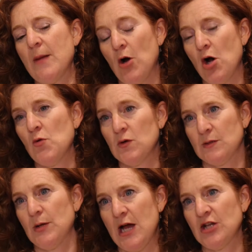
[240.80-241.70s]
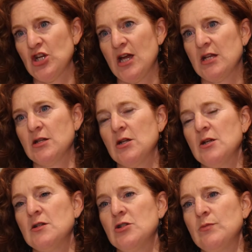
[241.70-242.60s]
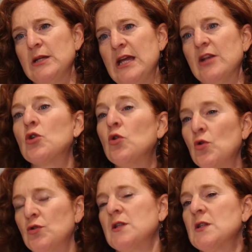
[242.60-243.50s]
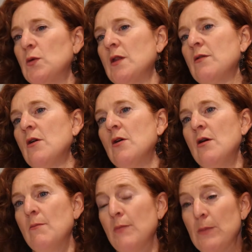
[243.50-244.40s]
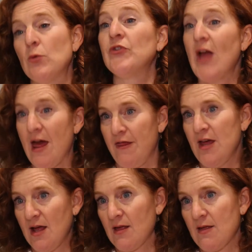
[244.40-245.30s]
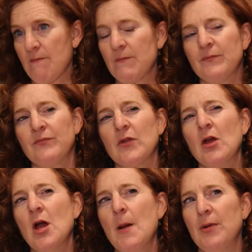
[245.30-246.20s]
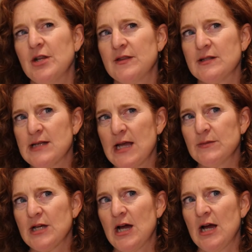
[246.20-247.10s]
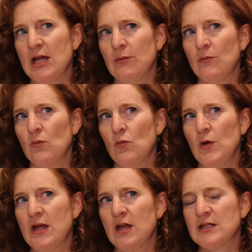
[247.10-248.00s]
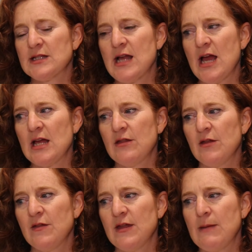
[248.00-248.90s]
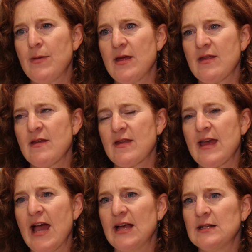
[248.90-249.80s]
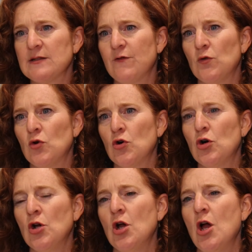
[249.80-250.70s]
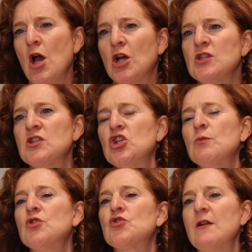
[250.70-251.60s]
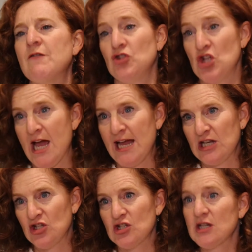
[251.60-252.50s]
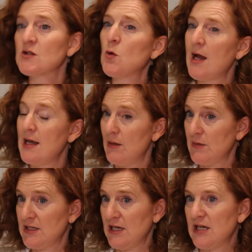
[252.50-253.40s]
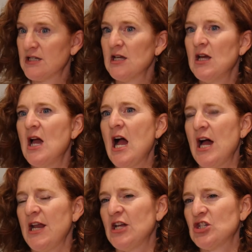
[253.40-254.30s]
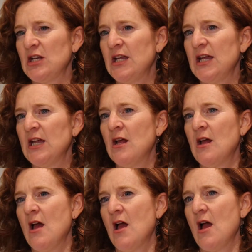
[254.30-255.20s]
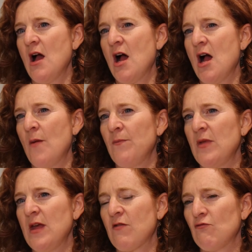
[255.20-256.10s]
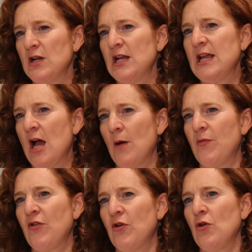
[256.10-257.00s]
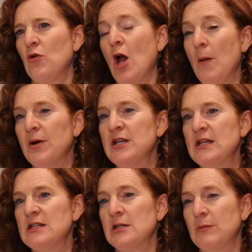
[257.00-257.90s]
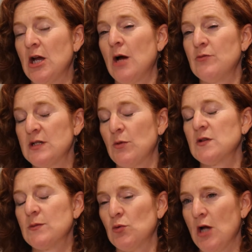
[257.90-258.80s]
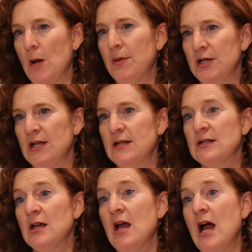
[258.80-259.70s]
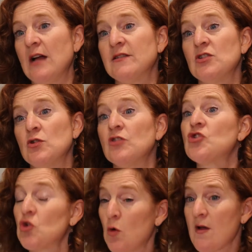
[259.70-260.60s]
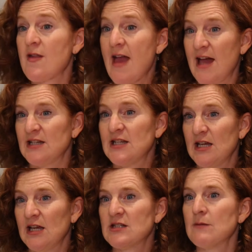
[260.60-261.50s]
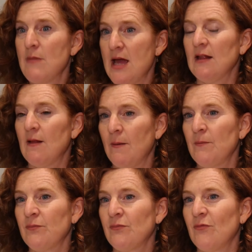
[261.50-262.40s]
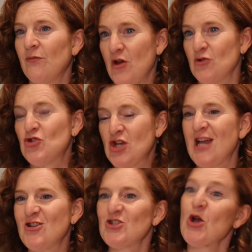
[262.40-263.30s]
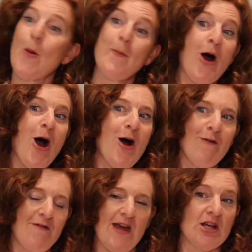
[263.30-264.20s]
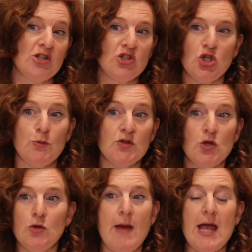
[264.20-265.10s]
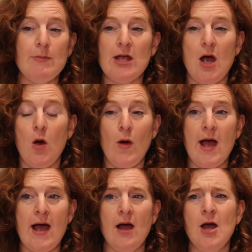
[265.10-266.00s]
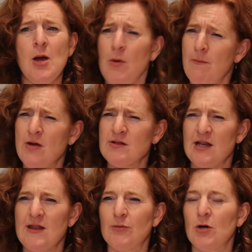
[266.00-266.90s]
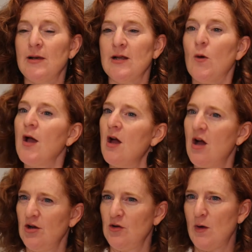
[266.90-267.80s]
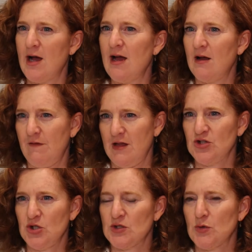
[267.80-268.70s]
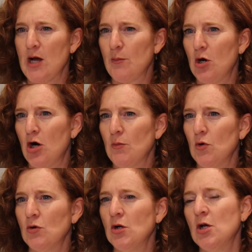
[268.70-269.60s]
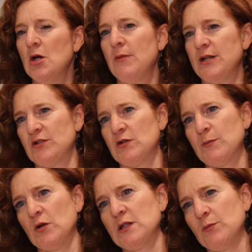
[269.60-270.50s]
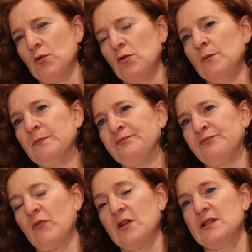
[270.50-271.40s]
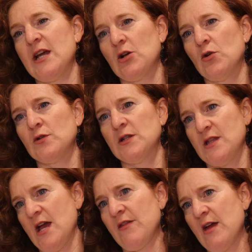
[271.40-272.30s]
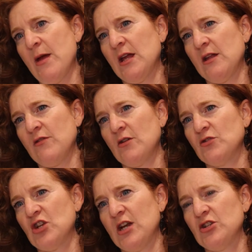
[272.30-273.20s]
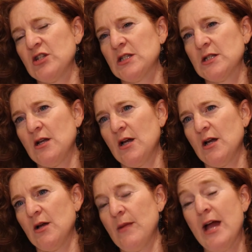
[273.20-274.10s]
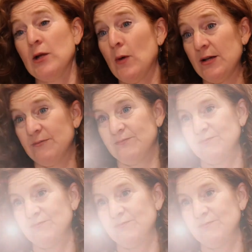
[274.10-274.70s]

their palm oil supply chain to be in accordance with people's ethics. But at the same time, we can say that the business case for a consumer driven change is quite limited, and actually, um, it's really up to companies to become responsible companies and to do the choice editing to make those changes on behalf of their consumers who may be aware, but mostly they're probably quite unaware of the issues around palm oil. But as responsible stakeholders, they're, they're making those changes um, anyway.